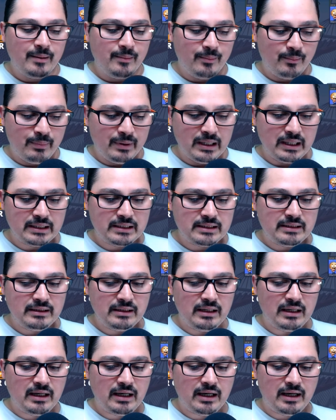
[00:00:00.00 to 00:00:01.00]
but
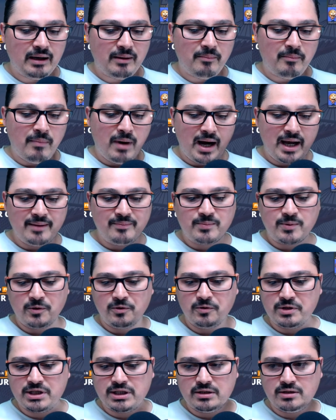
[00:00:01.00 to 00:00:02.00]
uh, my
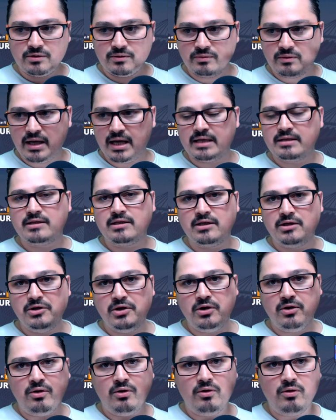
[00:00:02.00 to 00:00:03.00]
approach to
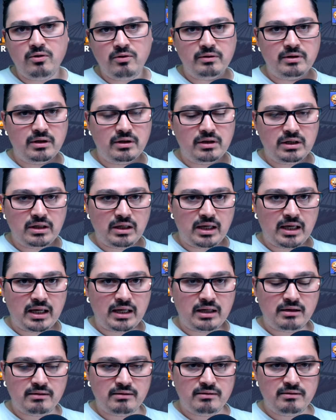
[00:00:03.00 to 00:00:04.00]
SEO
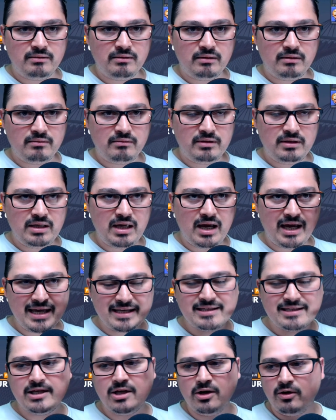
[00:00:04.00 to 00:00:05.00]
and yeah
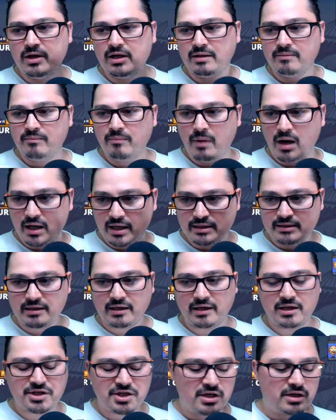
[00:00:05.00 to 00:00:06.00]
SEO and
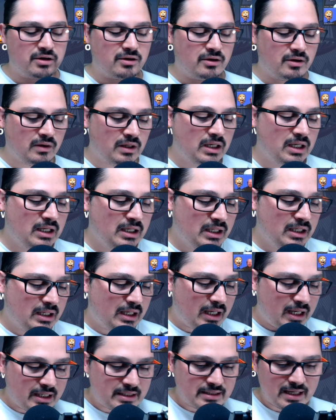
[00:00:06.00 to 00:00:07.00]
marketing in general
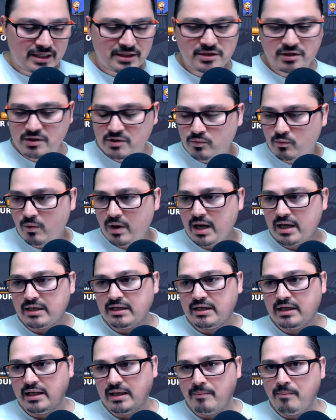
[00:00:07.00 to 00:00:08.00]
is I just wear
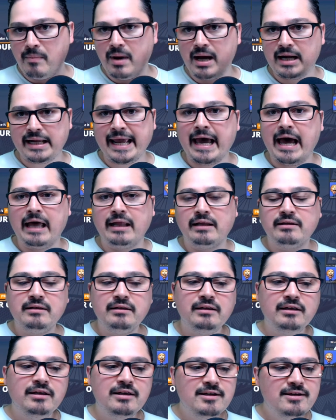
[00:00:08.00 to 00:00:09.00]
the money hat.
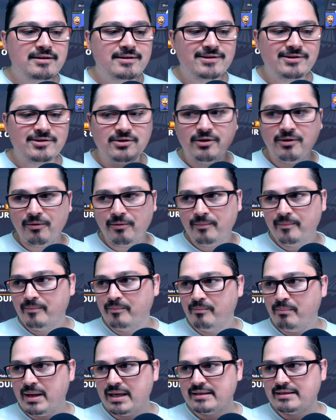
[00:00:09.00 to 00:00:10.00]
So
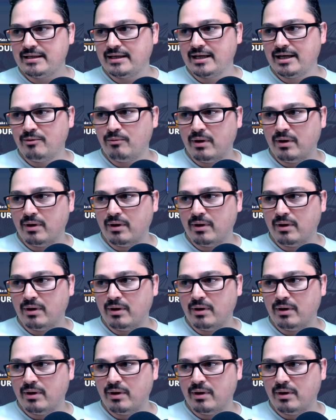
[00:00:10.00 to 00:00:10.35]
basically,